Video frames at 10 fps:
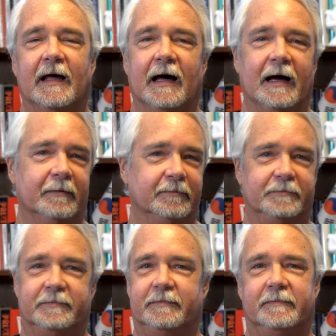I
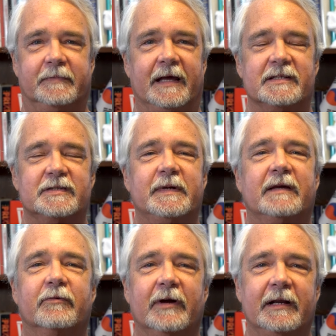can't
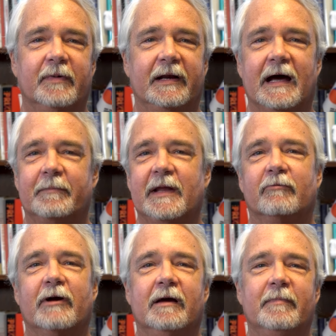speak for anybody. I'm
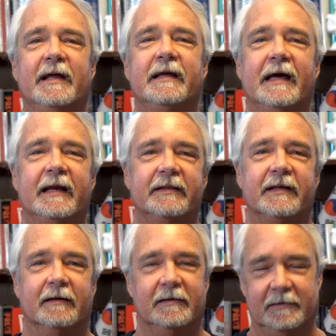not recommending
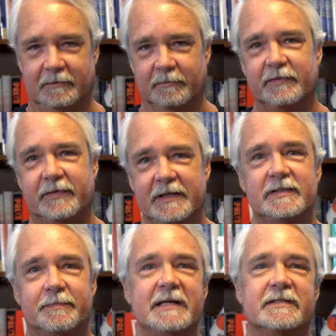anything. But
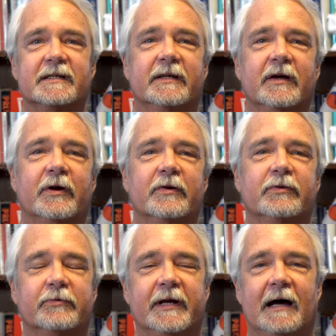these basically are your
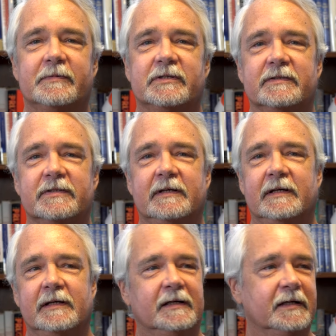three options.
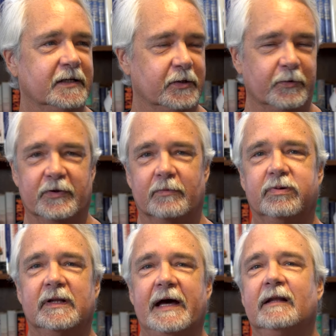You either
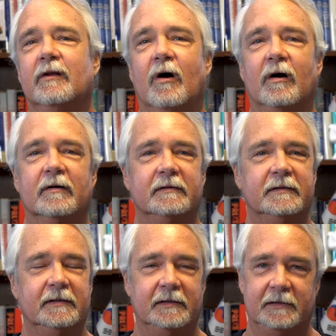play along,
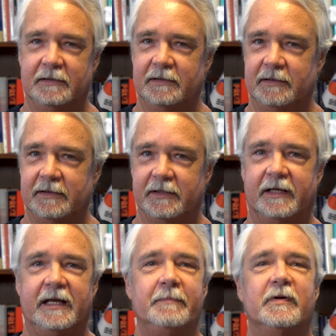you
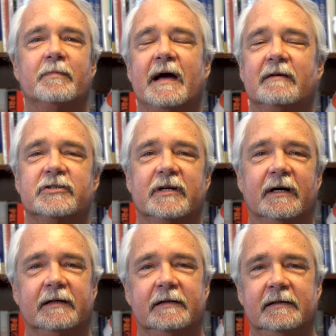keep your mouth
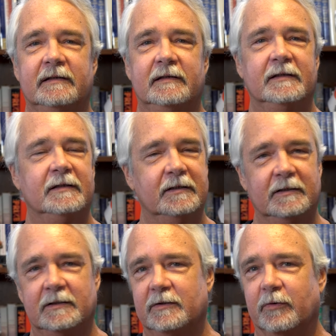shut,
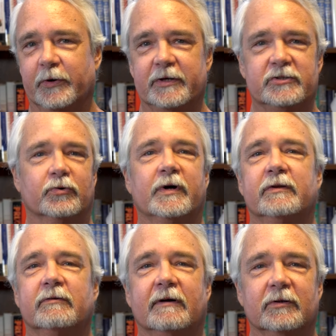or you
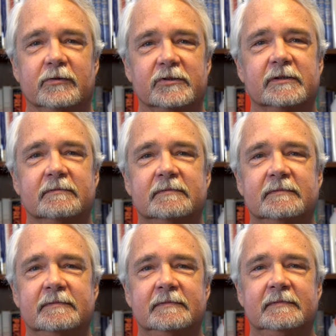join the revolution,
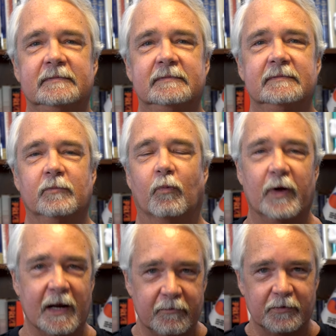
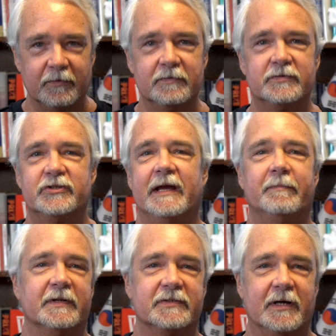whatever
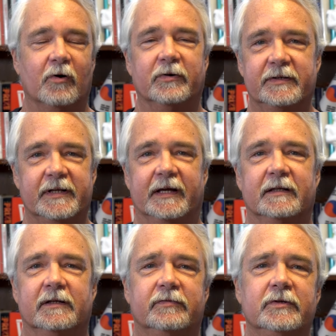shape it's going to
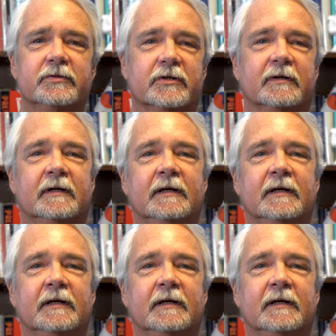take in the future.